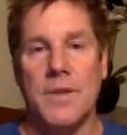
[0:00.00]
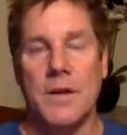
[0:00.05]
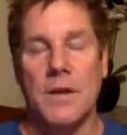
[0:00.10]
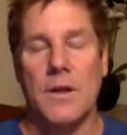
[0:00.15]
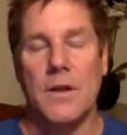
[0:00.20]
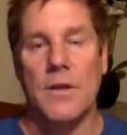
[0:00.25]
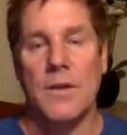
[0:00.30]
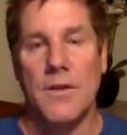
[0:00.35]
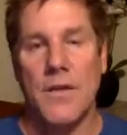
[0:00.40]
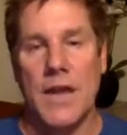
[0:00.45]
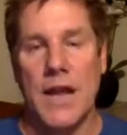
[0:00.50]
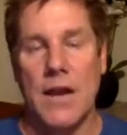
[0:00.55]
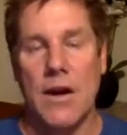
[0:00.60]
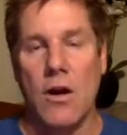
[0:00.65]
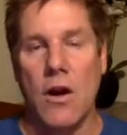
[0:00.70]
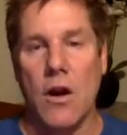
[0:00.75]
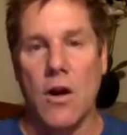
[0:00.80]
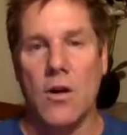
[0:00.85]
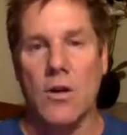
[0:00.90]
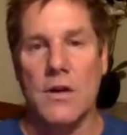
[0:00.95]

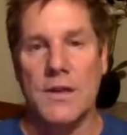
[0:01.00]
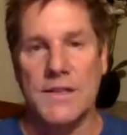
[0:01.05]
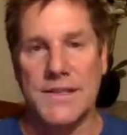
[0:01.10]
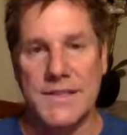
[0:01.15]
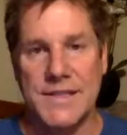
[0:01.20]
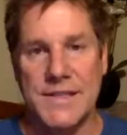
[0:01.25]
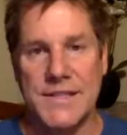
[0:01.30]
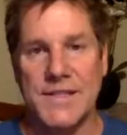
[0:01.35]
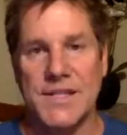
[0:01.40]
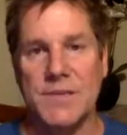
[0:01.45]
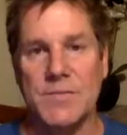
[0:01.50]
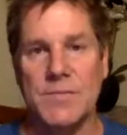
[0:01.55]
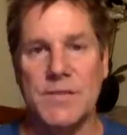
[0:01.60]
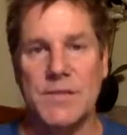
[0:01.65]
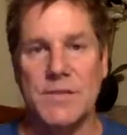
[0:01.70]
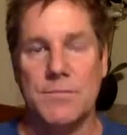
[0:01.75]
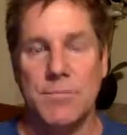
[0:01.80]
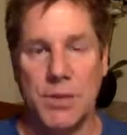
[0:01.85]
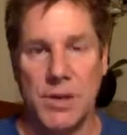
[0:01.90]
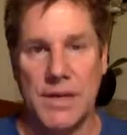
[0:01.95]
there are systems
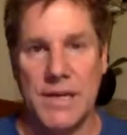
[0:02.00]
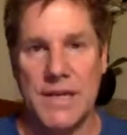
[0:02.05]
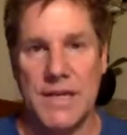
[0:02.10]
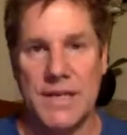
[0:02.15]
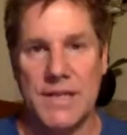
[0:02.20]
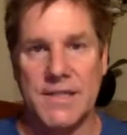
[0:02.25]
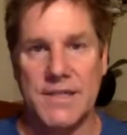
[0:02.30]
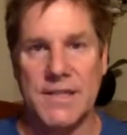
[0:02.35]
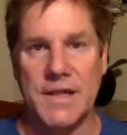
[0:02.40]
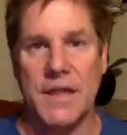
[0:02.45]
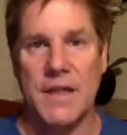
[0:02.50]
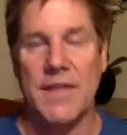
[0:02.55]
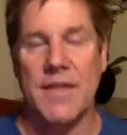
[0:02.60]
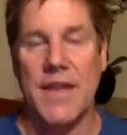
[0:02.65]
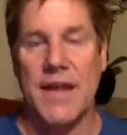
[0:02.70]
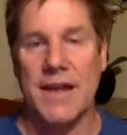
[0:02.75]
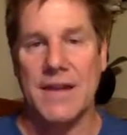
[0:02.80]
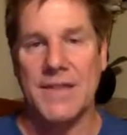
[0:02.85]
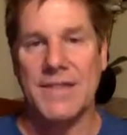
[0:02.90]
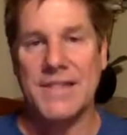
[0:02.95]
in place
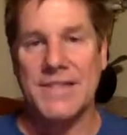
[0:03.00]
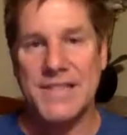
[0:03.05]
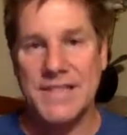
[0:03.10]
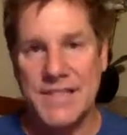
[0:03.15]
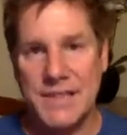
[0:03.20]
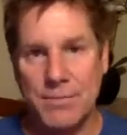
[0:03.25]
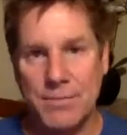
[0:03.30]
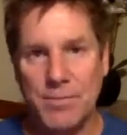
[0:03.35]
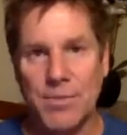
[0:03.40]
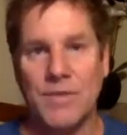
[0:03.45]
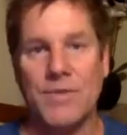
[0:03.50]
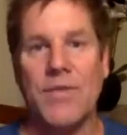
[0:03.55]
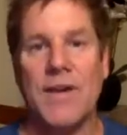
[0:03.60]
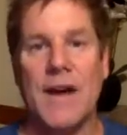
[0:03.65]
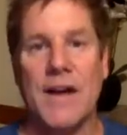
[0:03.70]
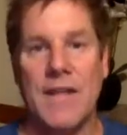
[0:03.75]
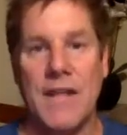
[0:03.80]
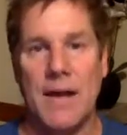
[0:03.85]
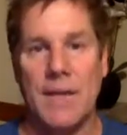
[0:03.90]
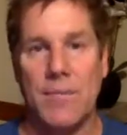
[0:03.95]
that
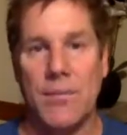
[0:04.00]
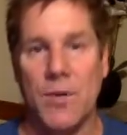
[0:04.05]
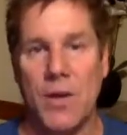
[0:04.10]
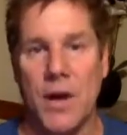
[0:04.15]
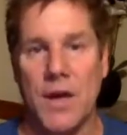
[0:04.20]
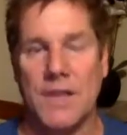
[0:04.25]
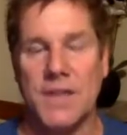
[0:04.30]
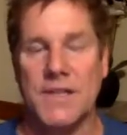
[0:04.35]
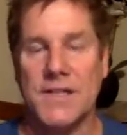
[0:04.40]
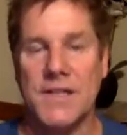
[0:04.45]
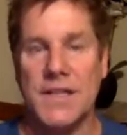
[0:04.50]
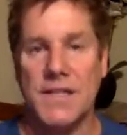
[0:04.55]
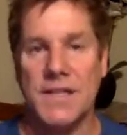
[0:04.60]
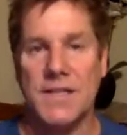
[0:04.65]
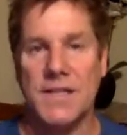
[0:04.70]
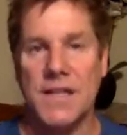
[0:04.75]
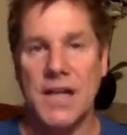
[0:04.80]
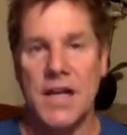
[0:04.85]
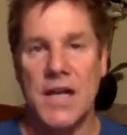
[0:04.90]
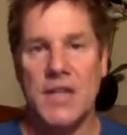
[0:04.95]
simplify that
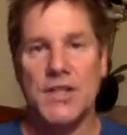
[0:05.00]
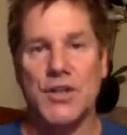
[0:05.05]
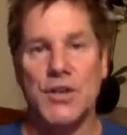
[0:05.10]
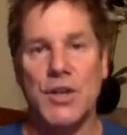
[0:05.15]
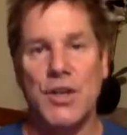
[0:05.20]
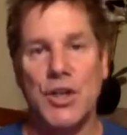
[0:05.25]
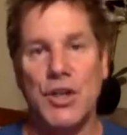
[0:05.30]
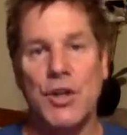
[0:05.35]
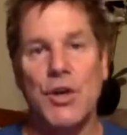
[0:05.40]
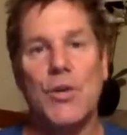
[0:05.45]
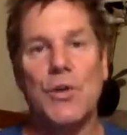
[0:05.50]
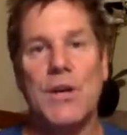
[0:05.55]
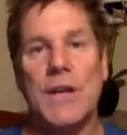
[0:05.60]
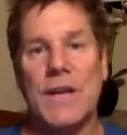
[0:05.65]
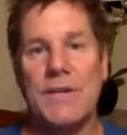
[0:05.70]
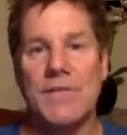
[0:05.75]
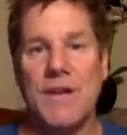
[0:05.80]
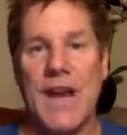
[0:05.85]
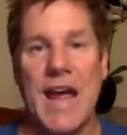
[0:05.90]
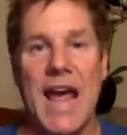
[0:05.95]
process, so you don't
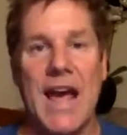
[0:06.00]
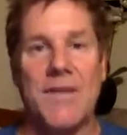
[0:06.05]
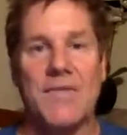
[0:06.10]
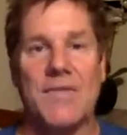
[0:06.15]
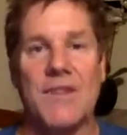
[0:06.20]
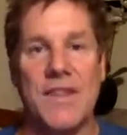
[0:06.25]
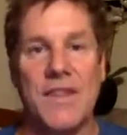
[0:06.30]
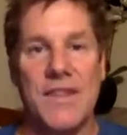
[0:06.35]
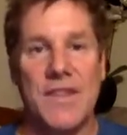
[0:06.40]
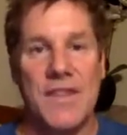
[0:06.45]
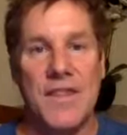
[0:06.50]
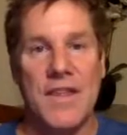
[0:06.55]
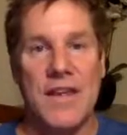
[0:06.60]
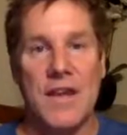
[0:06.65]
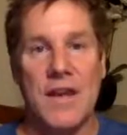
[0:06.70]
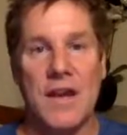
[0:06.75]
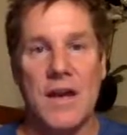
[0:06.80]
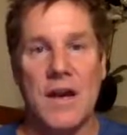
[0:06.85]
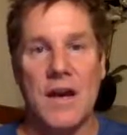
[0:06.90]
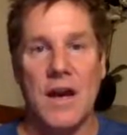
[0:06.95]
even have to
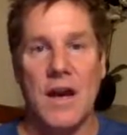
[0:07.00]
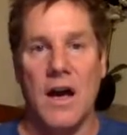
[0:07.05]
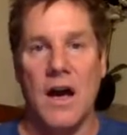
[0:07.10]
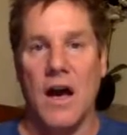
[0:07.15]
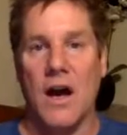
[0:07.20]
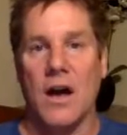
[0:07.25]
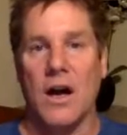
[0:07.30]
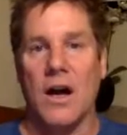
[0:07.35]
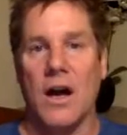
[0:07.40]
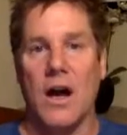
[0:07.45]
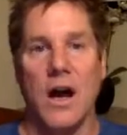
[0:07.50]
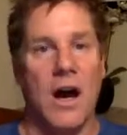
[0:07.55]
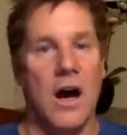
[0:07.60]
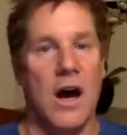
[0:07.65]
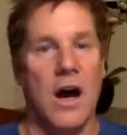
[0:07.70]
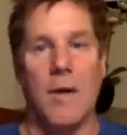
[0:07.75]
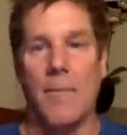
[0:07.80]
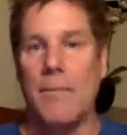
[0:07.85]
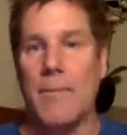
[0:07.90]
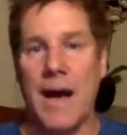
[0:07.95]
think
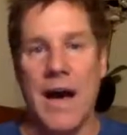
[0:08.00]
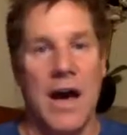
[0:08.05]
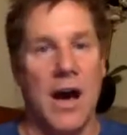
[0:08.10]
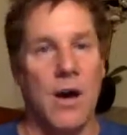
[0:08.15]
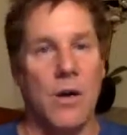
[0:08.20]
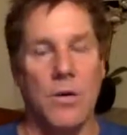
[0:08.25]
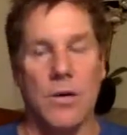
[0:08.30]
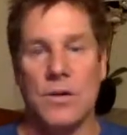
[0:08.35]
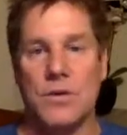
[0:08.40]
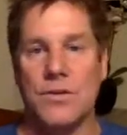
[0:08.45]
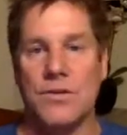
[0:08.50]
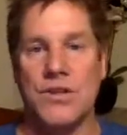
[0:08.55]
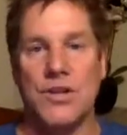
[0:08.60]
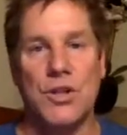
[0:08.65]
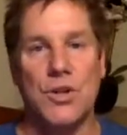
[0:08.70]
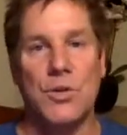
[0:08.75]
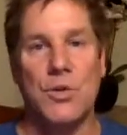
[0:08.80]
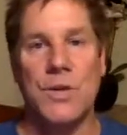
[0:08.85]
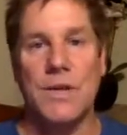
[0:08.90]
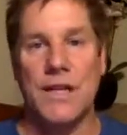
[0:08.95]
about
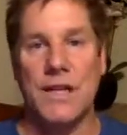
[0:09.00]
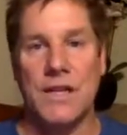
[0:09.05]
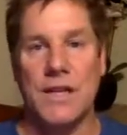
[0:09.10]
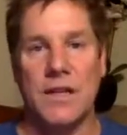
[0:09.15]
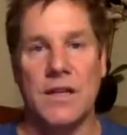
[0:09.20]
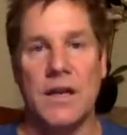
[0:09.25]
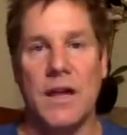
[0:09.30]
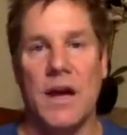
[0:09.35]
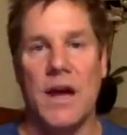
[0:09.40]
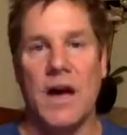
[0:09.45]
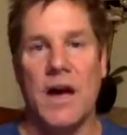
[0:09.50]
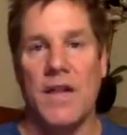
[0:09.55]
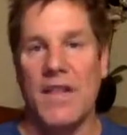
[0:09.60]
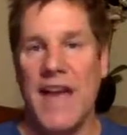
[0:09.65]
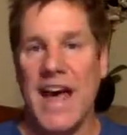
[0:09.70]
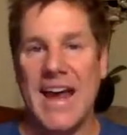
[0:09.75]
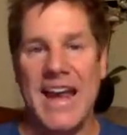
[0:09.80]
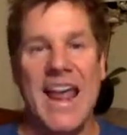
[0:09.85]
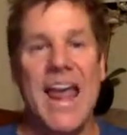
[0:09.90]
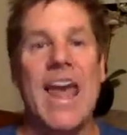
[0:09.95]
doing
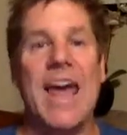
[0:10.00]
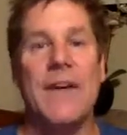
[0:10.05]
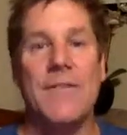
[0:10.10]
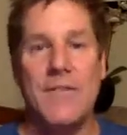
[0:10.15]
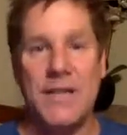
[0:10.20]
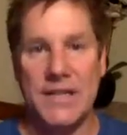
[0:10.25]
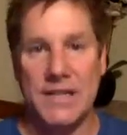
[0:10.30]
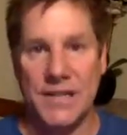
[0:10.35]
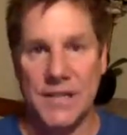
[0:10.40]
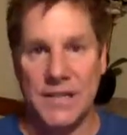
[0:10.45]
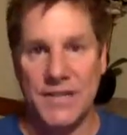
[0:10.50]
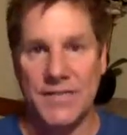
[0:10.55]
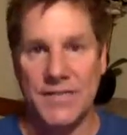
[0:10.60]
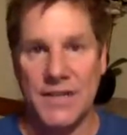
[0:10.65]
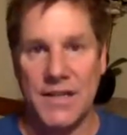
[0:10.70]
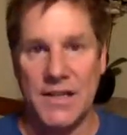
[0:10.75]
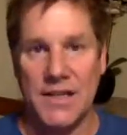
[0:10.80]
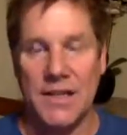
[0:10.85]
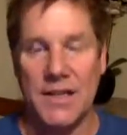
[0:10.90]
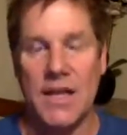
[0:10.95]
that heavy
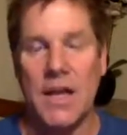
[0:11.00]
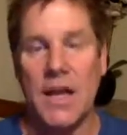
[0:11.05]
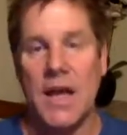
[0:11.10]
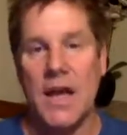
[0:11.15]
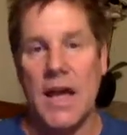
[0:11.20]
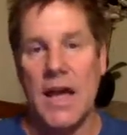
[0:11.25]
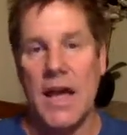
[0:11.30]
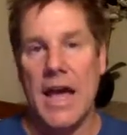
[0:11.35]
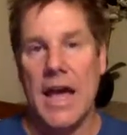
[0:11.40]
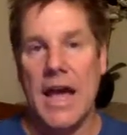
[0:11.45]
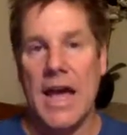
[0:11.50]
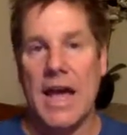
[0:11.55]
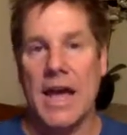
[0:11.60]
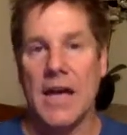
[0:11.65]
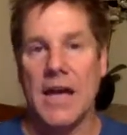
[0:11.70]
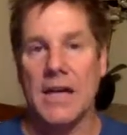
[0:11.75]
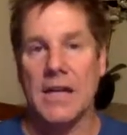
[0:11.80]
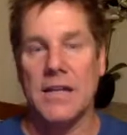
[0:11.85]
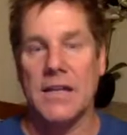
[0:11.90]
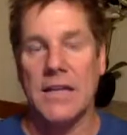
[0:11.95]
lifting.
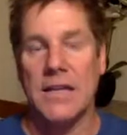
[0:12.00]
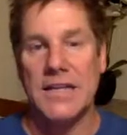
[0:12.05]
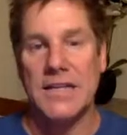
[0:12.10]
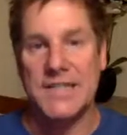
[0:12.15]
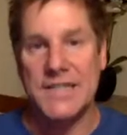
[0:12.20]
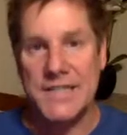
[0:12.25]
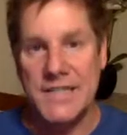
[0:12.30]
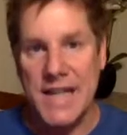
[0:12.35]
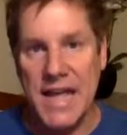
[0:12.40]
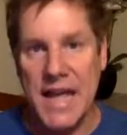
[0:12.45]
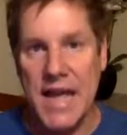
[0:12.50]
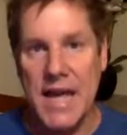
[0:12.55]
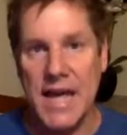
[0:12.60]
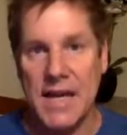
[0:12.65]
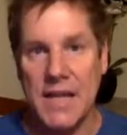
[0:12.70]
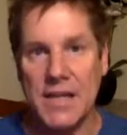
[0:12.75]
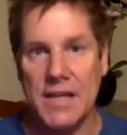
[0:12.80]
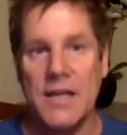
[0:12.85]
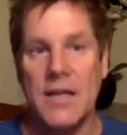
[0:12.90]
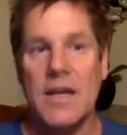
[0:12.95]
And
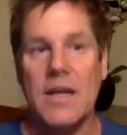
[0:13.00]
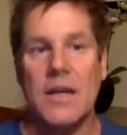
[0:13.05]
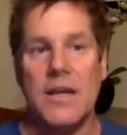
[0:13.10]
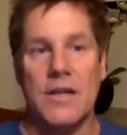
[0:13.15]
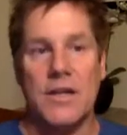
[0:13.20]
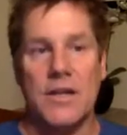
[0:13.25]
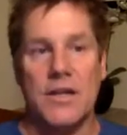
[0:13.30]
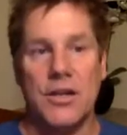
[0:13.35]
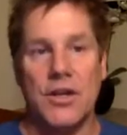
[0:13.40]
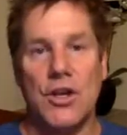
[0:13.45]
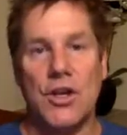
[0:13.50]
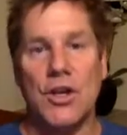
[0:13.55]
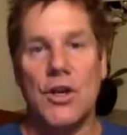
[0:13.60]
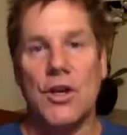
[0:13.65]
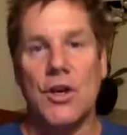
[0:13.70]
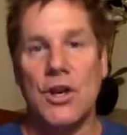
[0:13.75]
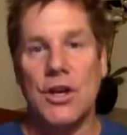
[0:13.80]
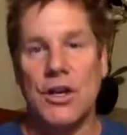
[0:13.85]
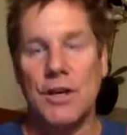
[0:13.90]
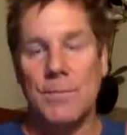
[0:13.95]
instead,
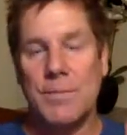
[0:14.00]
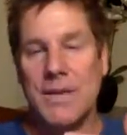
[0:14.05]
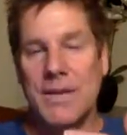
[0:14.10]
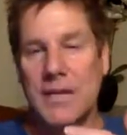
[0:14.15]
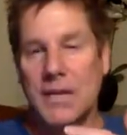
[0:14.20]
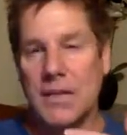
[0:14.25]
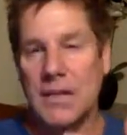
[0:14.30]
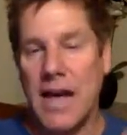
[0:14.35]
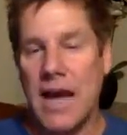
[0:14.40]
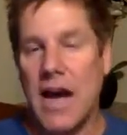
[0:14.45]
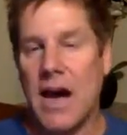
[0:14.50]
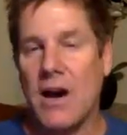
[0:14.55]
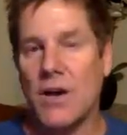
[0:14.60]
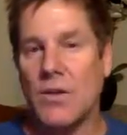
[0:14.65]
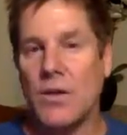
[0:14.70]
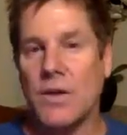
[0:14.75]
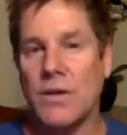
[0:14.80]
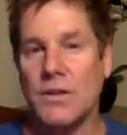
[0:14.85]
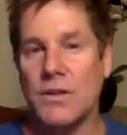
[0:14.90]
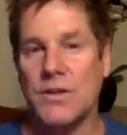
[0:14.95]
you're going to be
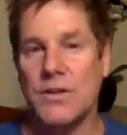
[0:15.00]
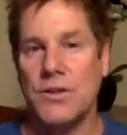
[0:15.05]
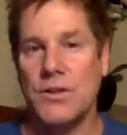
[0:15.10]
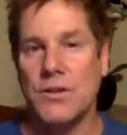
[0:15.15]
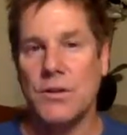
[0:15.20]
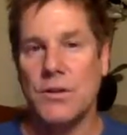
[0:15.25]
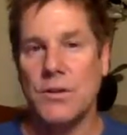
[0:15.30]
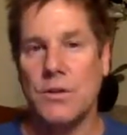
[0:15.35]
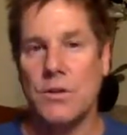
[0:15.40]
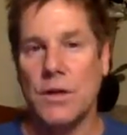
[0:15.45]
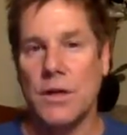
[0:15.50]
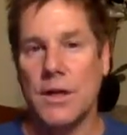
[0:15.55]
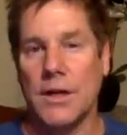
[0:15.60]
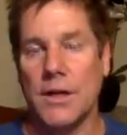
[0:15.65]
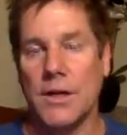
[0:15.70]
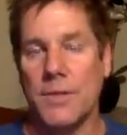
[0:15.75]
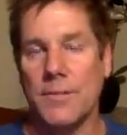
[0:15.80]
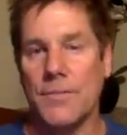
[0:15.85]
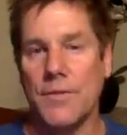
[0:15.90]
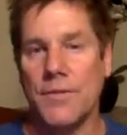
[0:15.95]
allowed
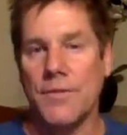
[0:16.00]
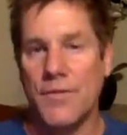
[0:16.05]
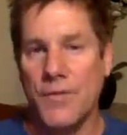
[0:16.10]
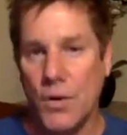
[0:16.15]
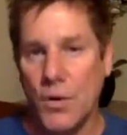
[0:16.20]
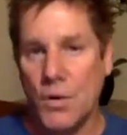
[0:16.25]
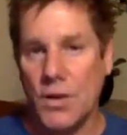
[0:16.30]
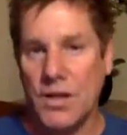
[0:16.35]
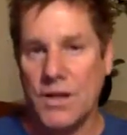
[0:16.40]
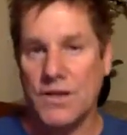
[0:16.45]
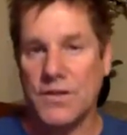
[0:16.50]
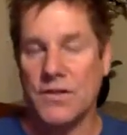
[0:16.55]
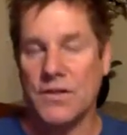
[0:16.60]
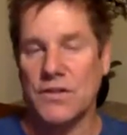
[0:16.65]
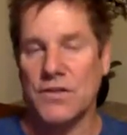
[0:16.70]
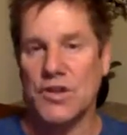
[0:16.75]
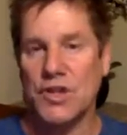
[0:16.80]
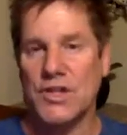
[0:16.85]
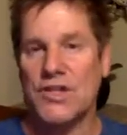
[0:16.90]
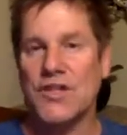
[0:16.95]
to focus
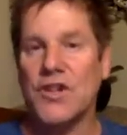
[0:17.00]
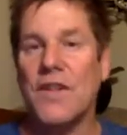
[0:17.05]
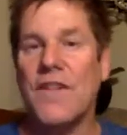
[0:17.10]
just on